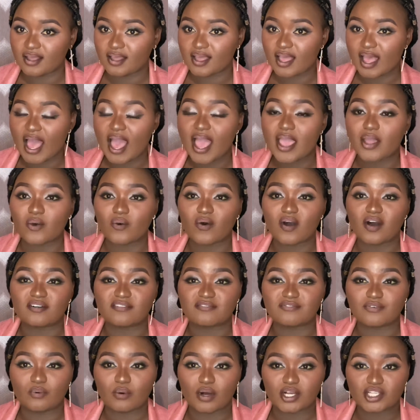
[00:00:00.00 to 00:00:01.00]
I have
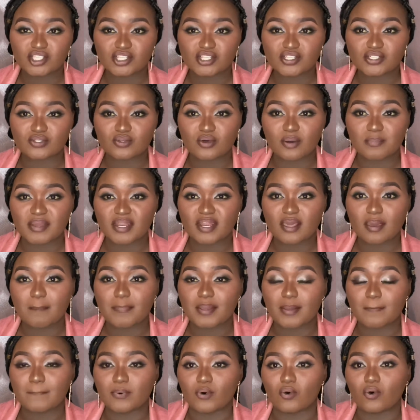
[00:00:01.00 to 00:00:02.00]
watched so many
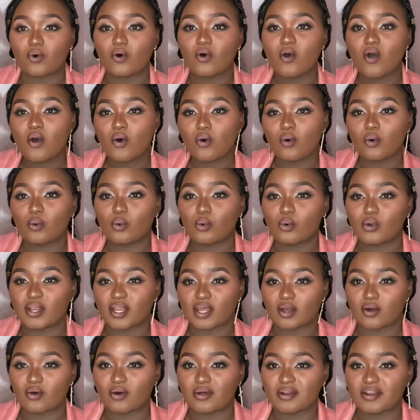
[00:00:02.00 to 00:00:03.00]
people who
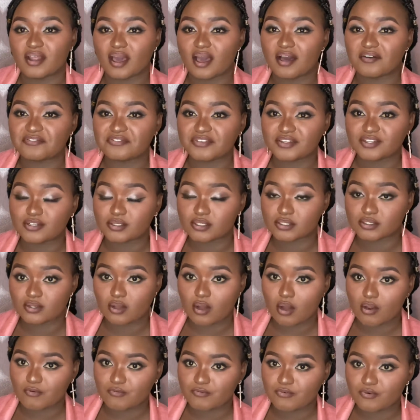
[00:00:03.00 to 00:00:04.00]
record videos
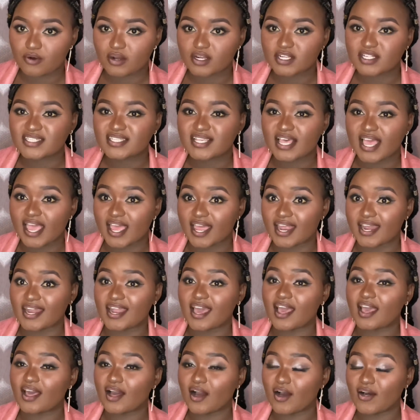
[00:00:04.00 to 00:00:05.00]
on phones, and
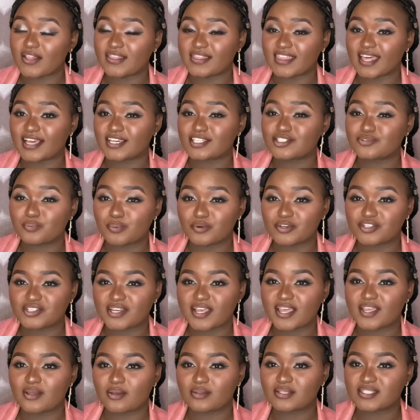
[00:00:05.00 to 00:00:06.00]
the exposure,
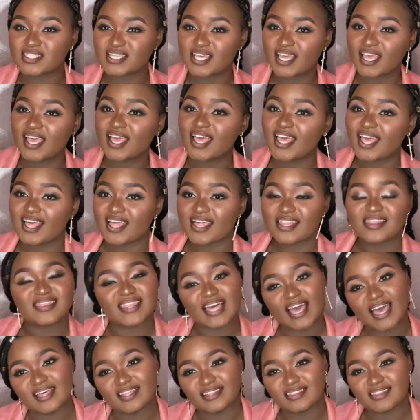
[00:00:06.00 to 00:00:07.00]
you see
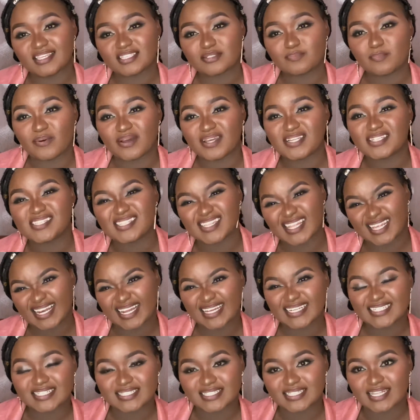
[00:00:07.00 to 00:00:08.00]
at this point the light
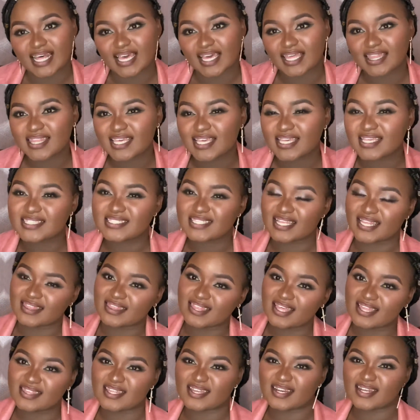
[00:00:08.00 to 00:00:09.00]
is like this, and then
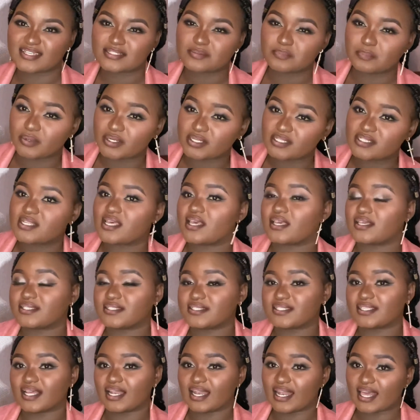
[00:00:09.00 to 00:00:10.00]
the next point is
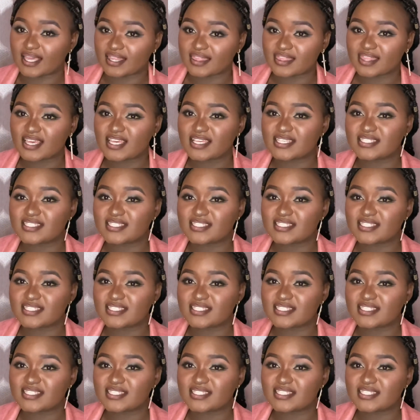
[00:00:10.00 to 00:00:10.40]
like this.